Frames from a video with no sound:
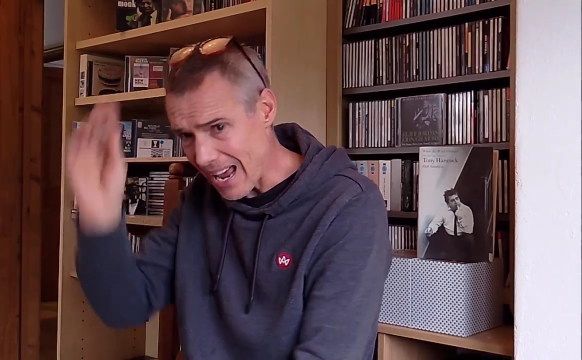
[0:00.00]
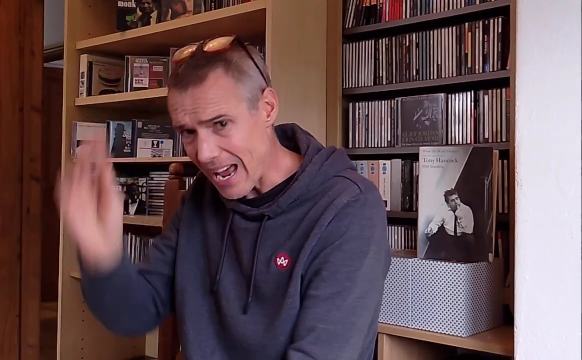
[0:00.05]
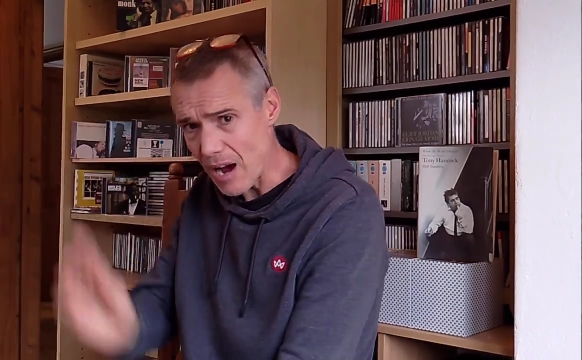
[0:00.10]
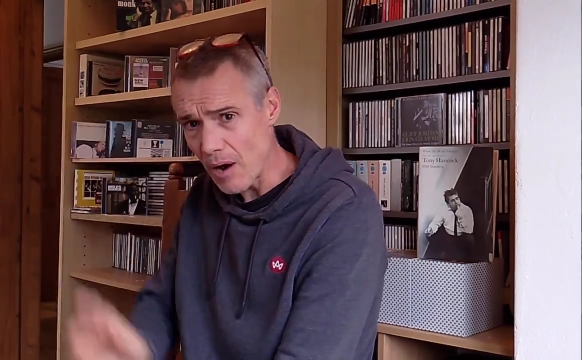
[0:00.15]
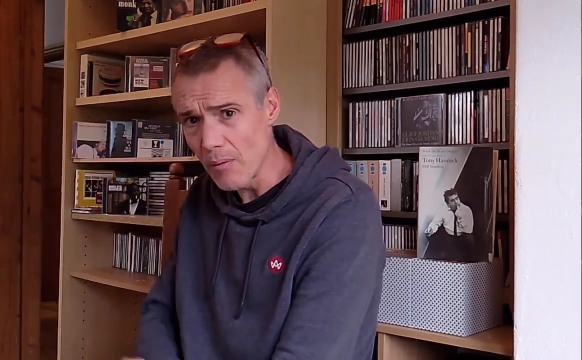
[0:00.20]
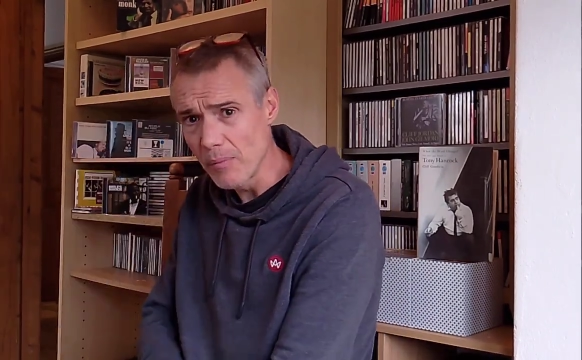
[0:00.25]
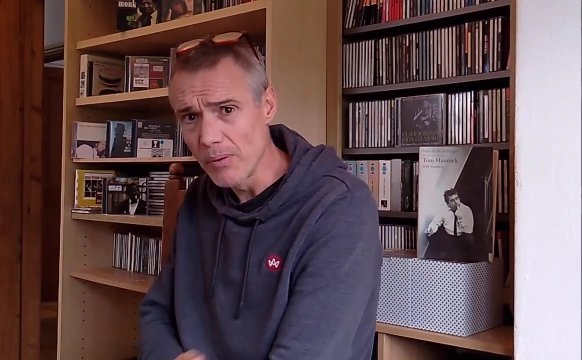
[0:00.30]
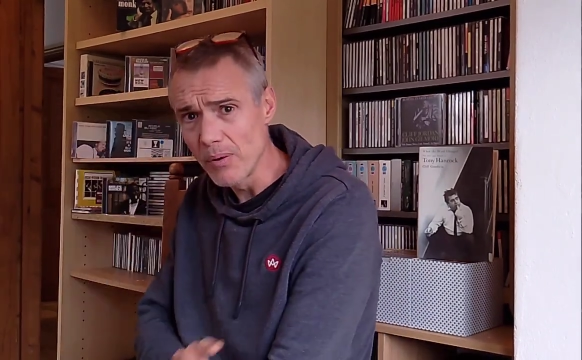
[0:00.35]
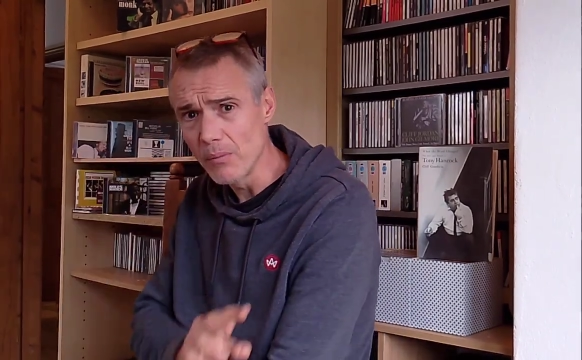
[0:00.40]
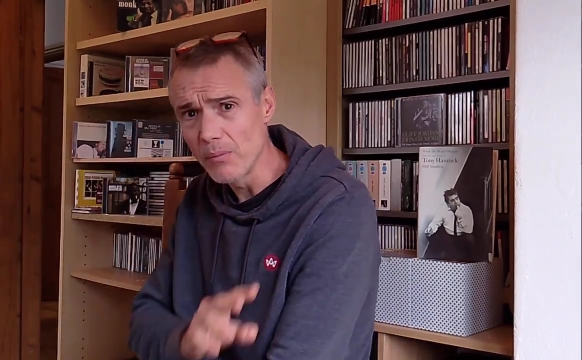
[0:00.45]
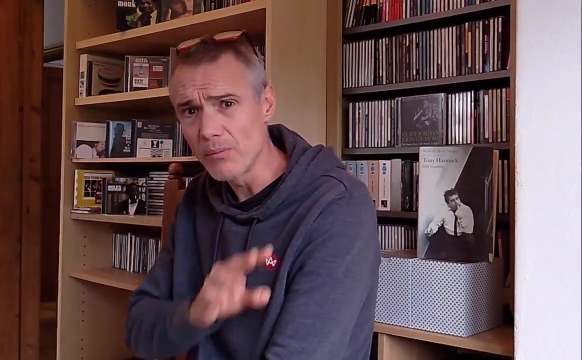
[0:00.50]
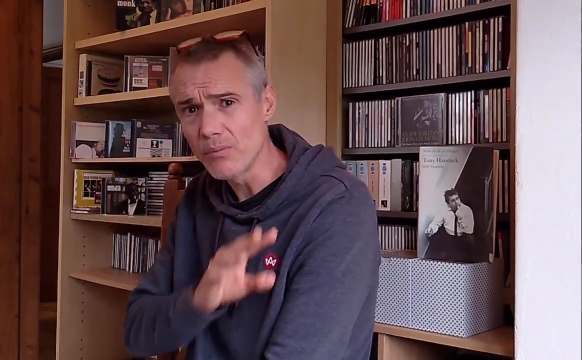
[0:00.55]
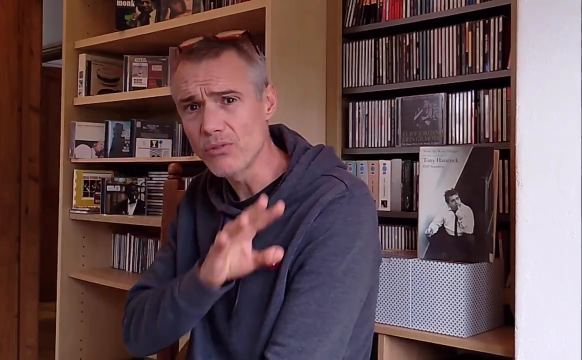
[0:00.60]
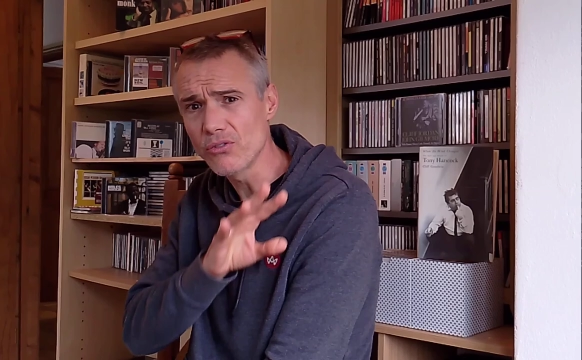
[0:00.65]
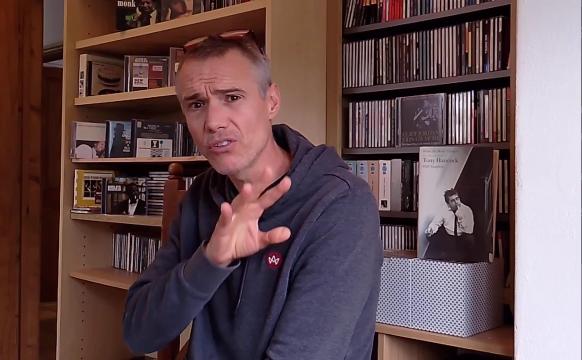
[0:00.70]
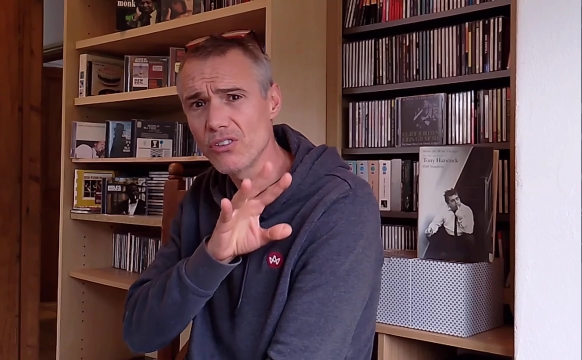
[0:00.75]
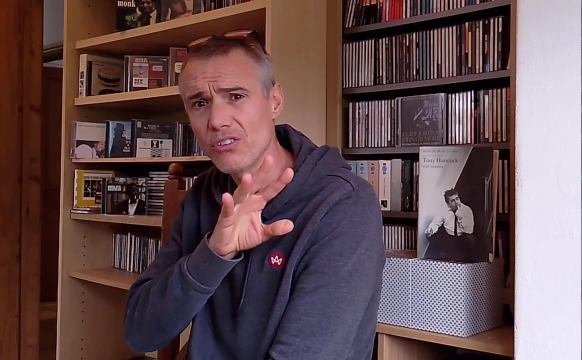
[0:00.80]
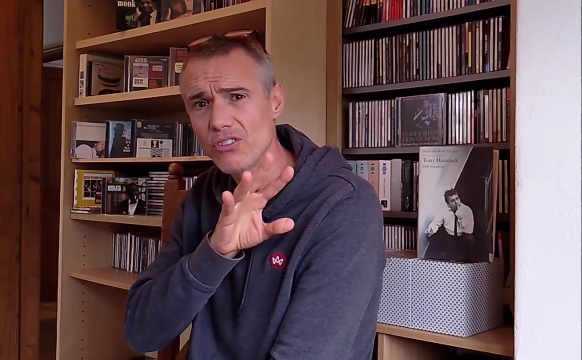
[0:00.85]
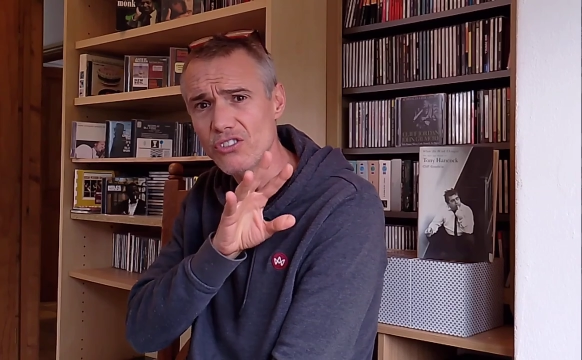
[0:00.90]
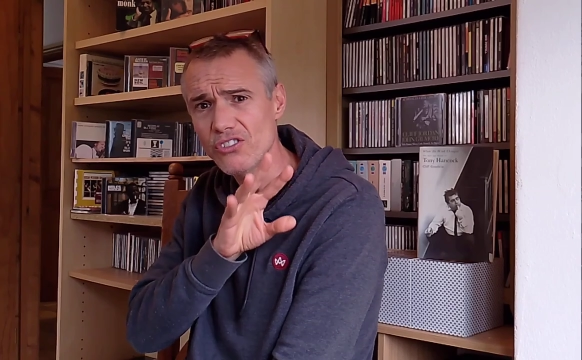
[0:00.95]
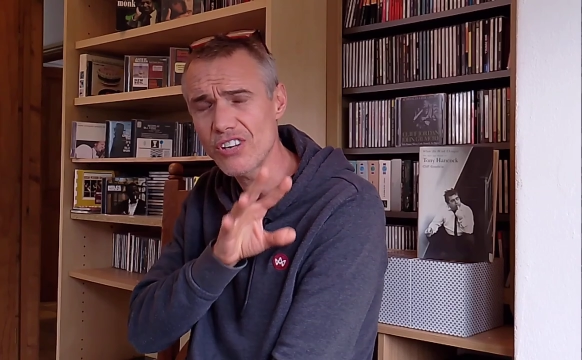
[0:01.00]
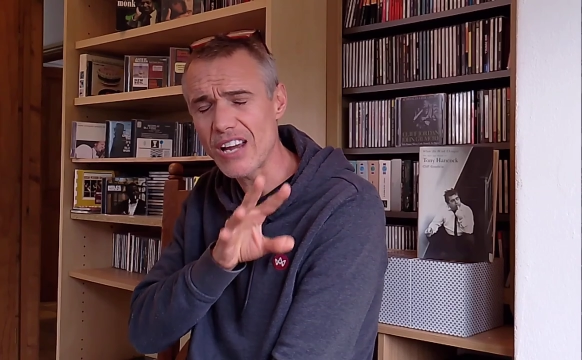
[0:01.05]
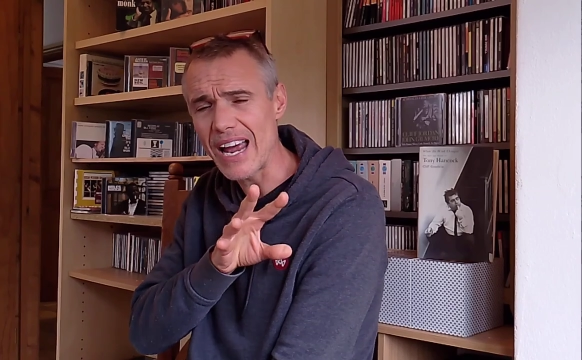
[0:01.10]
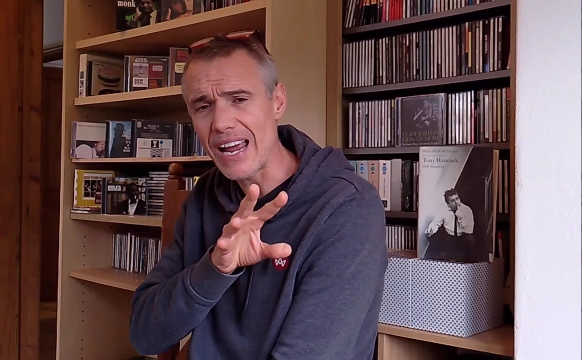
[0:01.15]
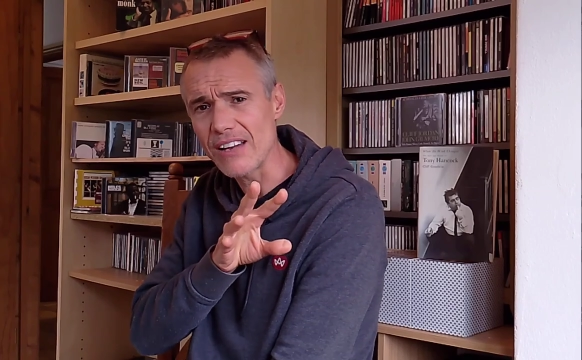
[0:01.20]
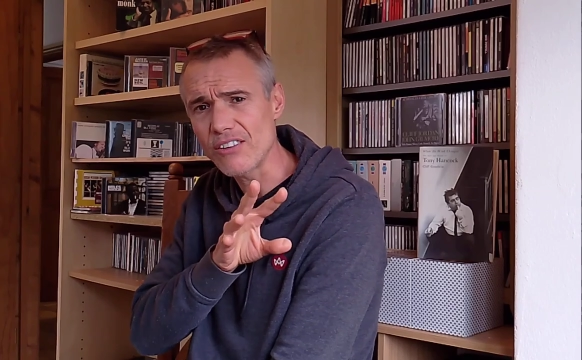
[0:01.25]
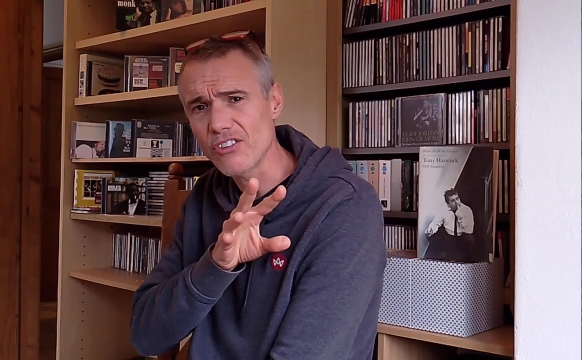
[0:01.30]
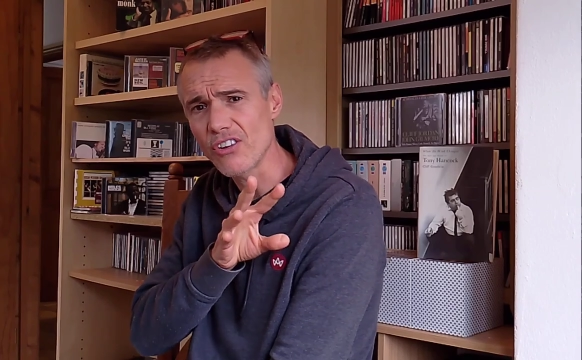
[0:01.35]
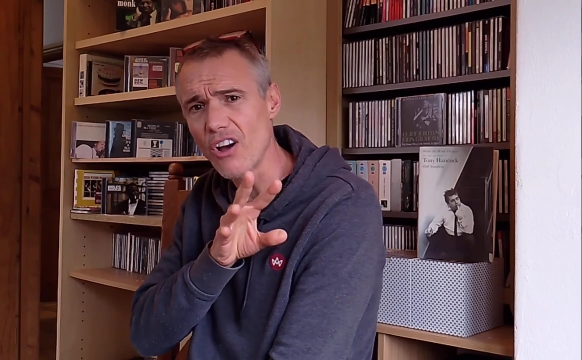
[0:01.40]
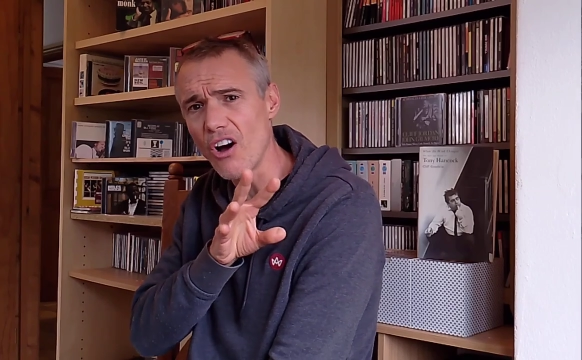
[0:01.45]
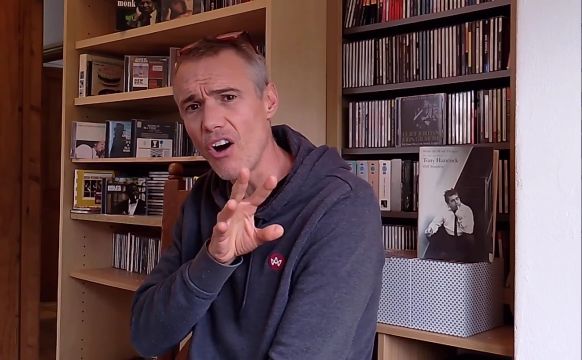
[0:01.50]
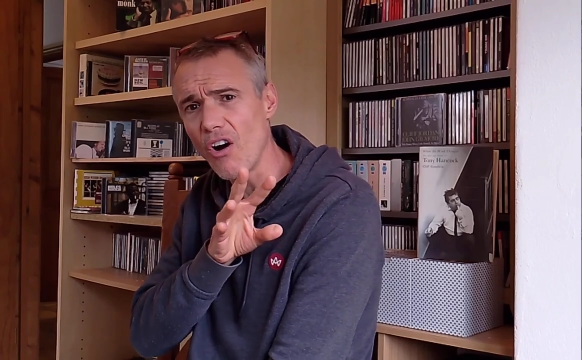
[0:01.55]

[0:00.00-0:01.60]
albums sat